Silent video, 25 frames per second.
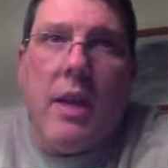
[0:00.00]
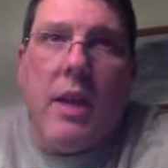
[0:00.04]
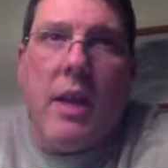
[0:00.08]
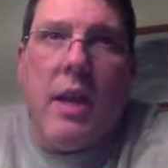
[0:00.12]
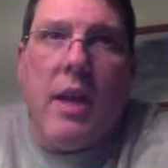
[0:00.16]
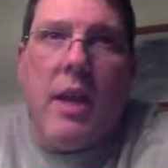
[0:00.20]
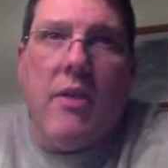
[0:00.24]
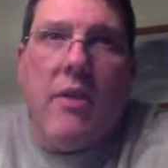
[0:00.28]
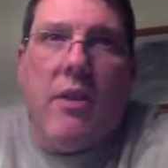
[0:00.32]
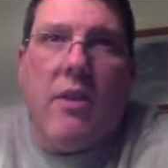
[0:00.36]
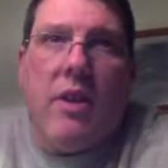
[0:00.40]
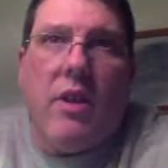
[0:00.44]

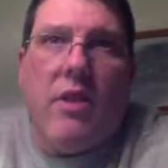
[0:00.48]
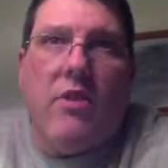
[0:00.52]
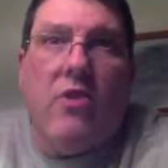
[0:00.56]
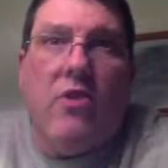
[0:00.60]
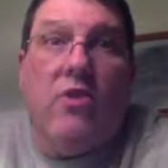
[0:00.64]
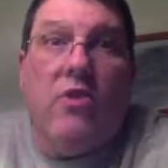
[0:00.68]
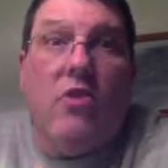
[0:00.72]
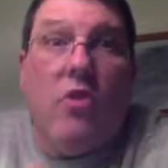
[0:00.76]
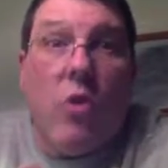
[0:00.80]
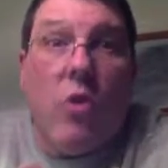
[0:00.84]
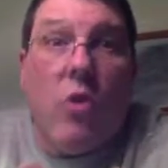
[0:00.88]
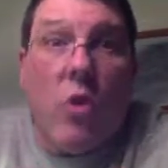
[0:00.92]
It's
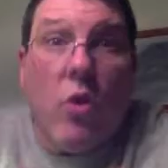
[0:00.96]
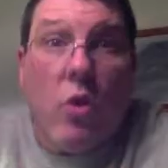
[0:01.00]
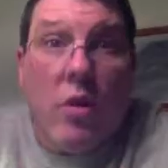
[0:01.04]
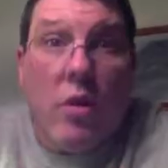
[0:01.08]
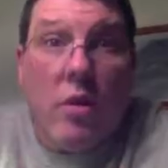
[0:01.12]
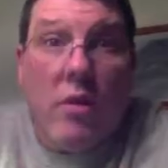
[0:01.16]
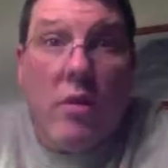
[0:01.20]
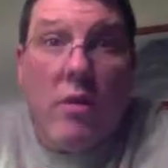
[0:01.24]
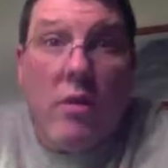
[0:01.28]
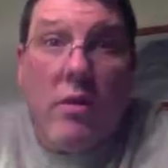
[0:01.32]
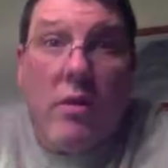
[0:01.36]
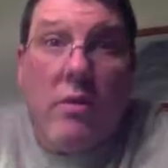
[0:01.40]

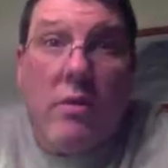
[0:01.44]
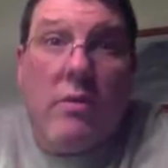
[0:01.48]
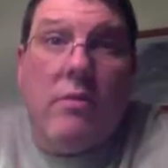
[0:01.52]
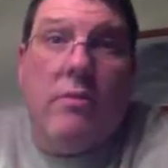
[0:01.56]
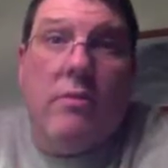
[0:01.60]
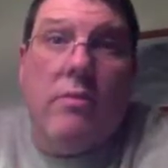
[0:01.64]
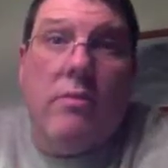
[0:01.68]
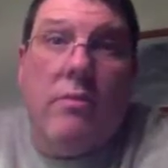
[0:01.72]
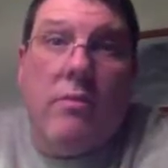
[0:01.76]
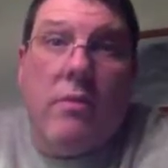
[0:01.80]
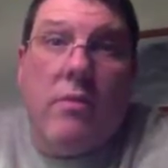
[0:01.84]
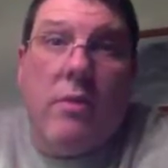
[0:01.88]
historical.
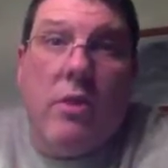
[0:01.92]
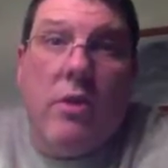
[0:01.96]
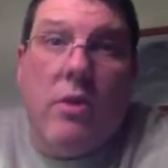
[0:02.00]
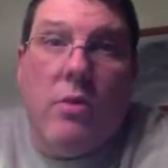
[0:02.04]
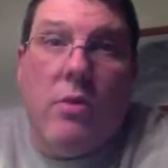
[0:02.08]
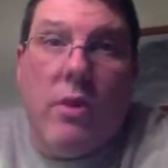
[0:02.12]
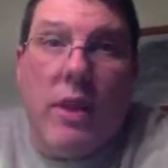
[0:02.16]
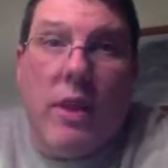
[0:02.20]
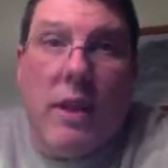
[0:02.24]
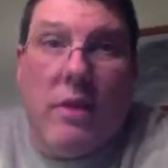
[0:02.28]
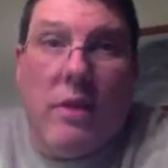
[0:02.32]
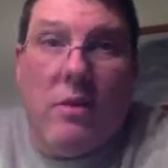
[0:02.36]
You
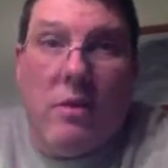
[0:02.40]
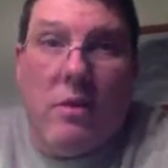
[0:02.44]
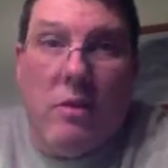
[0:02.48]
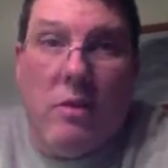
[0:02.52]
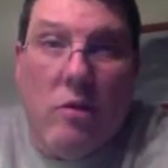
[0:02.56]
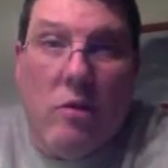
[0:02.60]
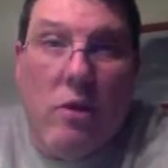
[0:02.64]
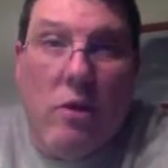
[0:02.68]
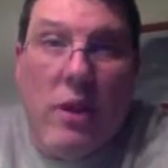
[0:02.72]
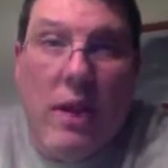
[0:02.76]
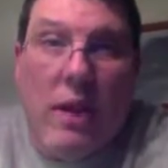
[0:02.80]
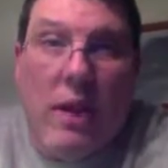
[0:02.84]
get to
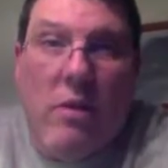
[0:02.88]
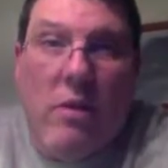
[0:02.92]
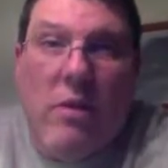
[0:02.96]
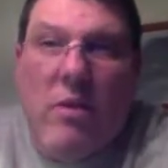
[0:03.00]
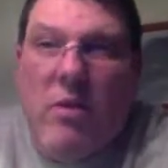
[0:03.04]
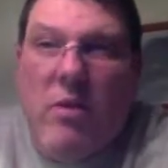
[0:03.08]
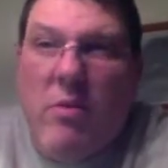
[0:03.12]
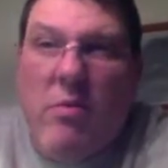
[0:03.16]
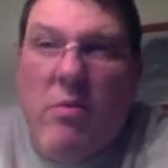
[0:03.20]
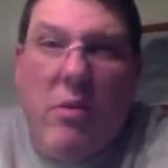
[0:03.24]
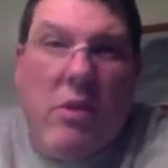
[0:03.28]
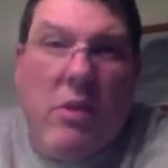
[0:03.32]
look at it, whether
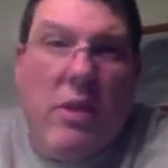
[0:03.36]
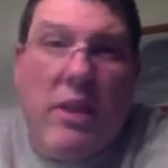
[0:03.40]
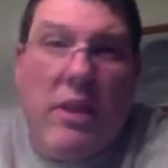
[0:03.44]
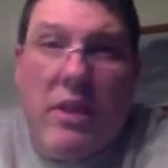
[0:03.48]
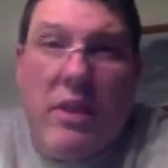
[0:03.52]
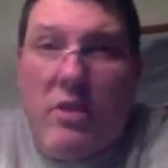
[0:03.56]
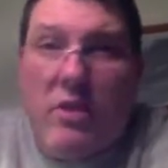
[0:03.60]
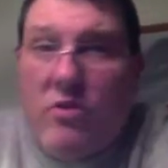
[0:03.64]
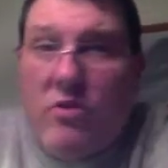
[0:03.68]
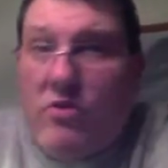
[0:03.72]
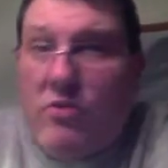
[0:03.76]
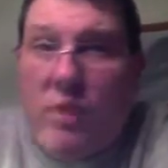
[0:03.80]
you're building a
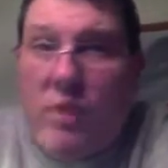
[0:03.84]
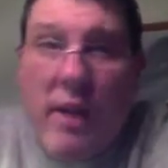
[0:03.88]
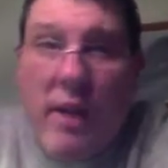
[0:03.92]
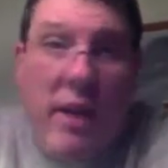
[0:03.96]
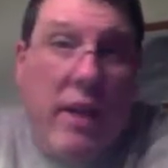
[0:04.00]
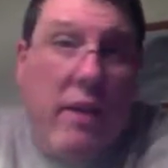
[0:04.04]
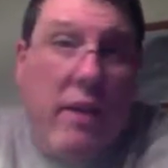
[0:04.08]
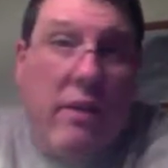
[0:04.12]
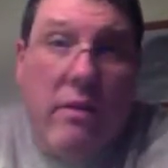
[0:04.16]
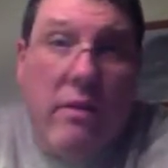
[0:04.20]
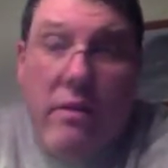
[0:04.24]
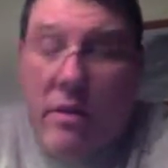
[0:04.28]

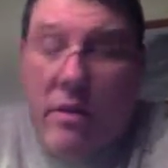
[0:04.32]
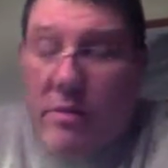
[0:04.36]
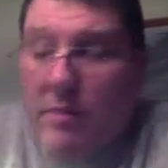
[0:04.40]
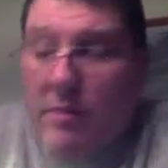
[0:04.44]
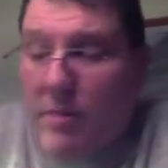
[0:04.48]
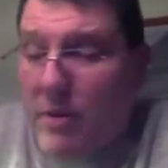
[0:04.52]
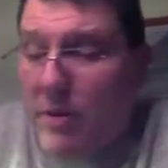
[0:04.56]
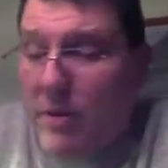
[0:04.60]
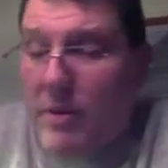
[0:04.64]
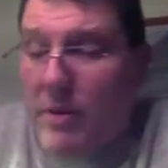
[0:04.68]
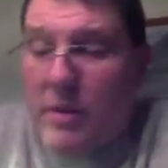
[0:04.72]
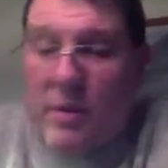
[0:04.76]
train or a
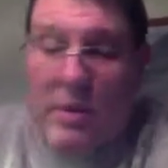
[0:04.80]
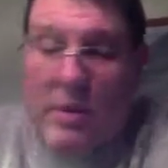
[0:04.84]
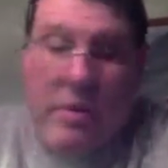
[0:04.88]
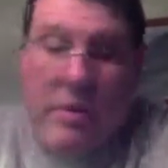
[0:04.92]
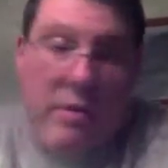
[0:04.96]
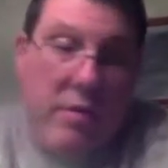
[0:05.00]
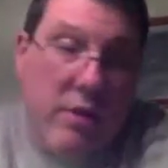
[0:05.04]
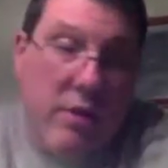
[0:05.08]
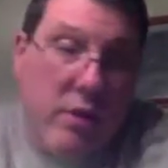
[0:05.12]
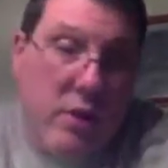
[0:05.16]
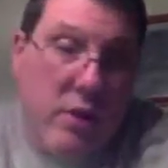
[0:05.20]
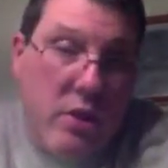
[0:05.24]
person
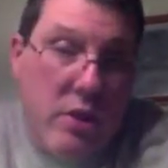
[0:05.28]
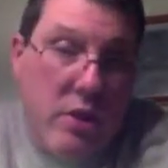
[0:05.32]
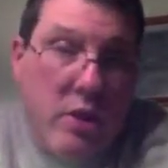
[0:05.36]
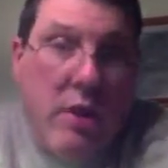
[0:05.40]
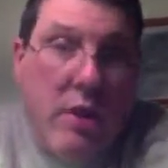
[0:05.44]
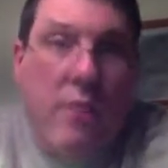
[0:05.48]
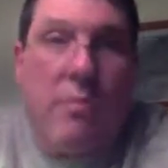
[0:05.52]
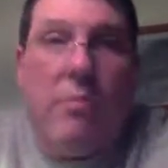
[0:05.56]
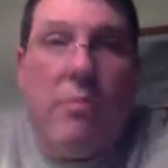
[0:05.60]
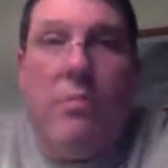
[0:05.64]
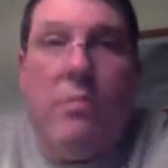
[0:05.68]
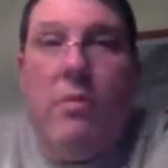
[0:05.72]
or a
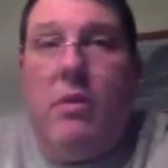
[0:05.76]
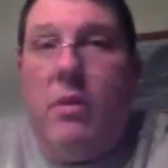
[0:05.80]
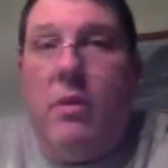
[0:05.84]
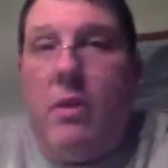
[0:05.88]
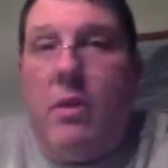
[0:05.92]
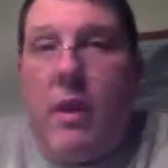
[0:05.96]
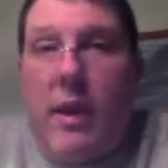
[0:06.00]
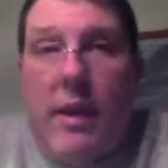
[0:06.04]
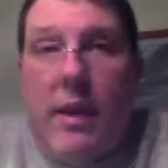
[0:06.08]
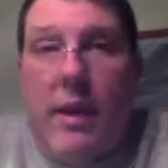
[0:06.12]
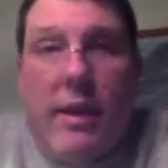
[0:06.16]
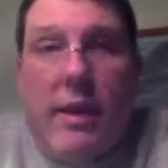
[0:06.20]
ship
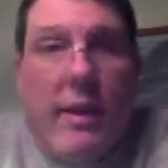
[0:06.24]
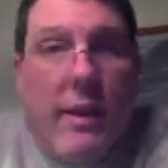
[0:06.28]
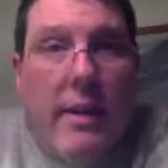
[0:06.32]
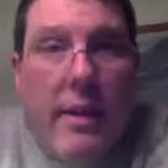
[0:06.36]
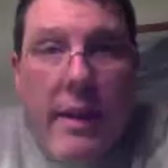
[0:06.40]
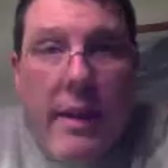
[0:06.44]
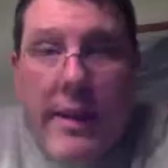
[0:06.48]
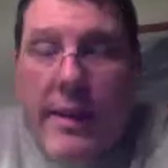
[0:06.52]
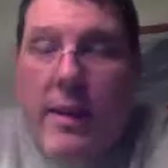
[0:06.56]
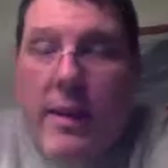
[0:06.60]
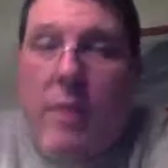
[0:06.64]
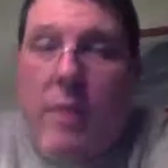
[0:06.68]
or
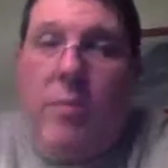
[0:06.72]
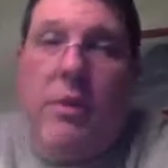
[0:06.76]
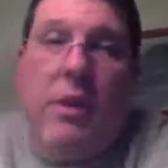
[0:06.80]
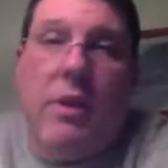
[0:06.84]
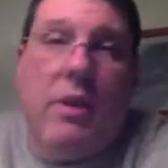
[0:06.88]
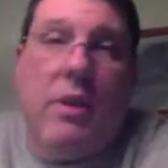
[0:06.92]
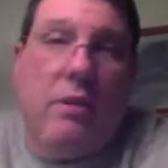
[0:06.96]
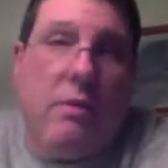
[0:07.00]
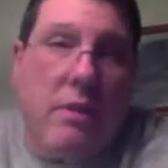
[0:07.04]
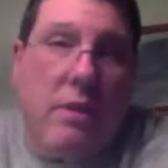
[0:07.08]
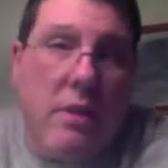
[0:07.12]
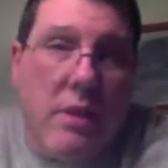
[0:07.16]
an
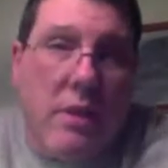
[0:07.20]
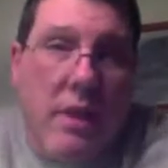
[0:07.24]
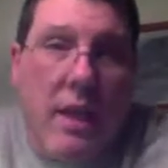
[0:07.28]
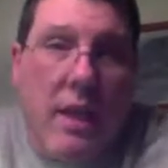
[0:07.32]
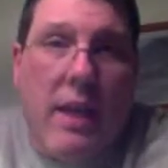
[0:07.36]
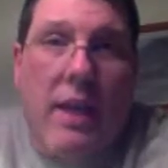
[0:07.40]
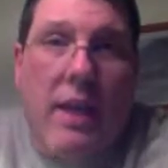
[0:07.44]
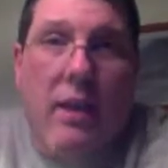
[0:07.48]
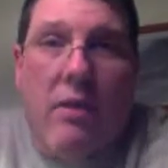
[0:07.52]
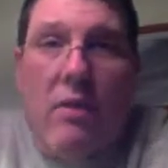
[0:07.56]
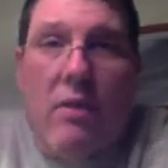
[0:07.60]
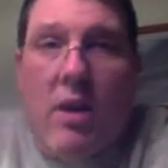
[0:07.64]
airplane or a
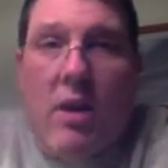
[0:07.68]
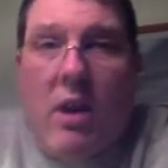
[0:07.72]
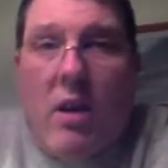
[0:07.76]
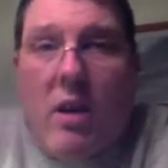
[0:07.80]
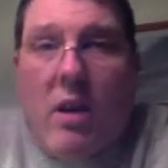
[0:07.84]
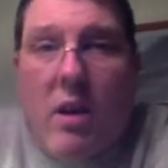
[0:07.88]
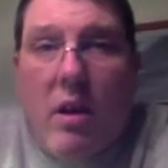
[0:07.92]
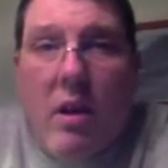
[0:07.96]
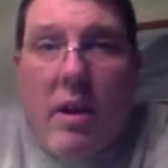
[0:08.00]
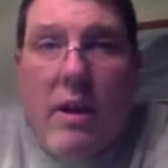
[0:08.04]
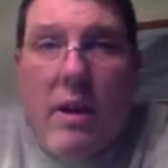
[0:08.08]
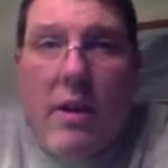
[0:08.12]
tank or a
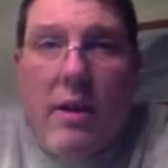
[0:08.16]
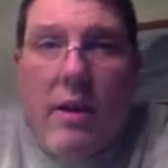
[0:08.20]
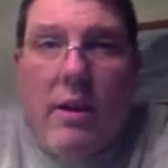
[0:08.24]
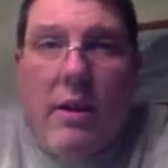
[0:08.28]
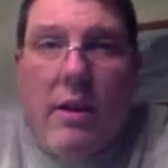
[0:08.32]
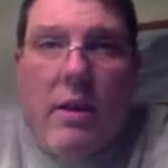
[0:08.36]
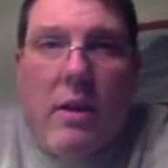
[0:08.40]
car.